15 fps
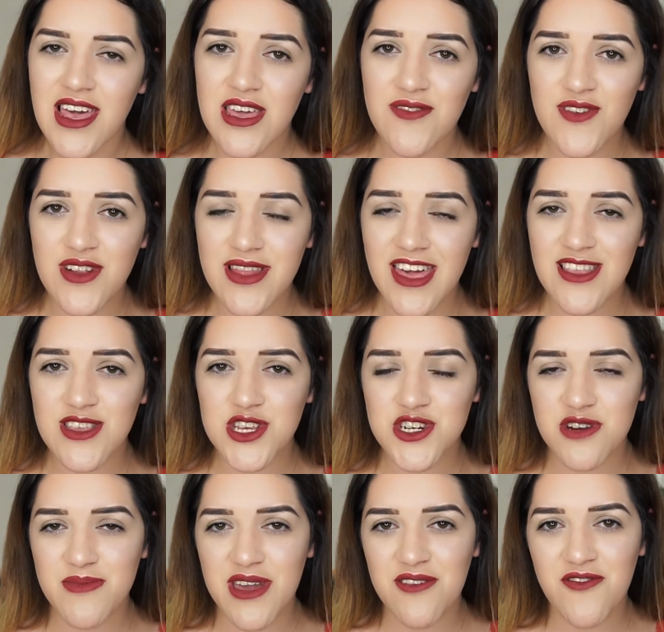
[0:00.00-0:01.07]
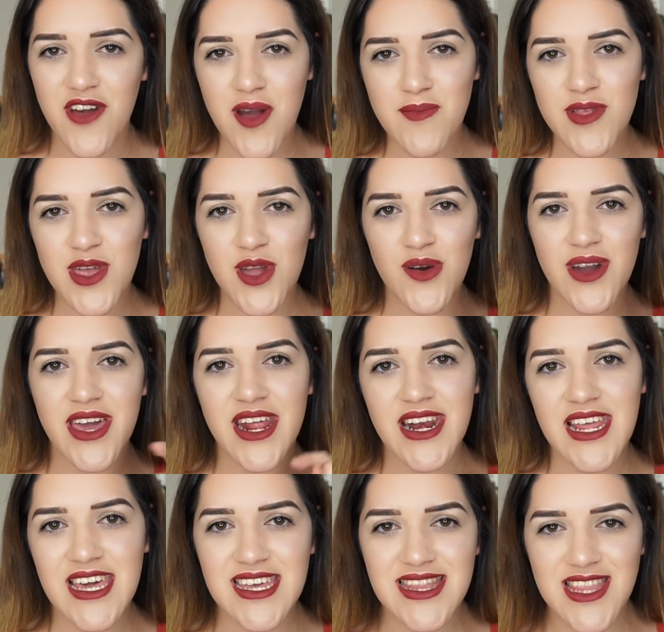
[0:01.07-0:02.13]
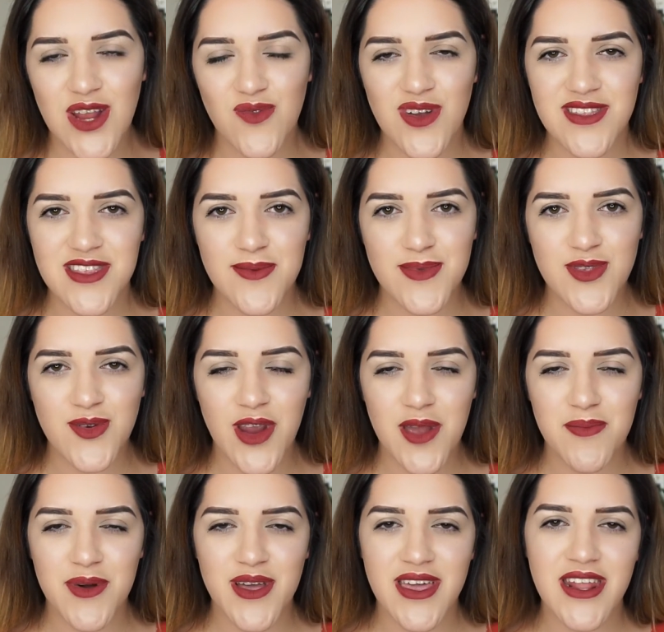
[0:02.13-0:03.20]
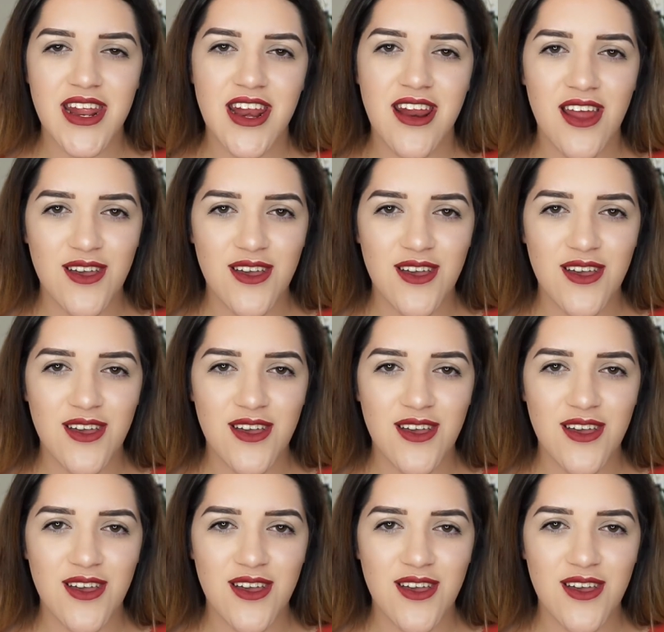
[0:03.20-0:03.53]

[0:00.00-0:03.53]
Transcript: If you'd like to join my family, go ahead and hit that red subscribe button and